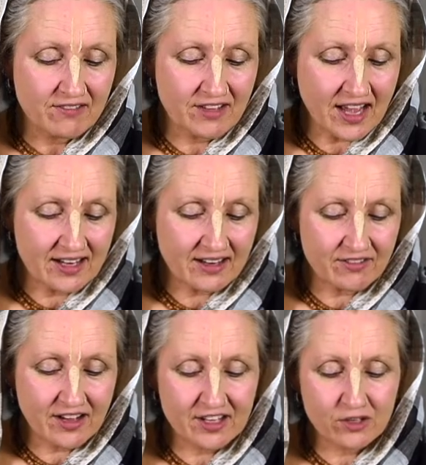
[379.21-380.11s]

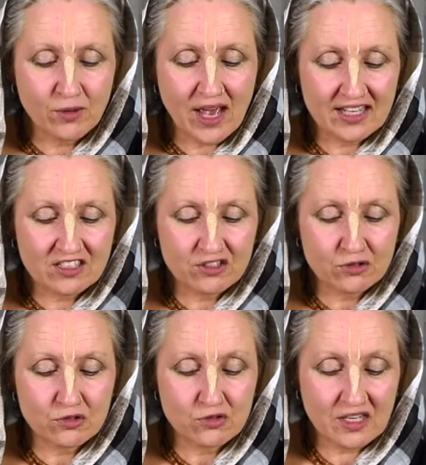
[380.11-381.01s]
Vyanavayu acts
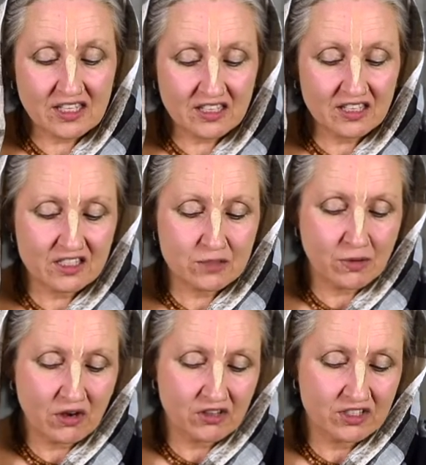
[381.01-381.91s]
to shrink and
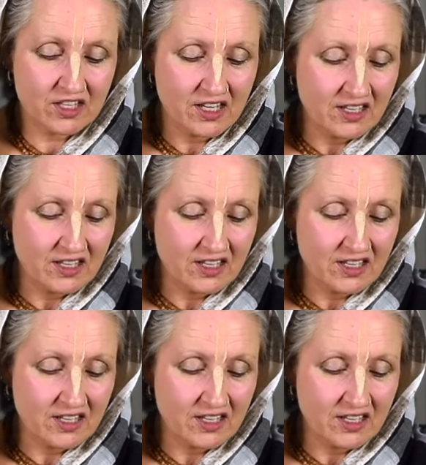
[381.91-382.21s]
expand.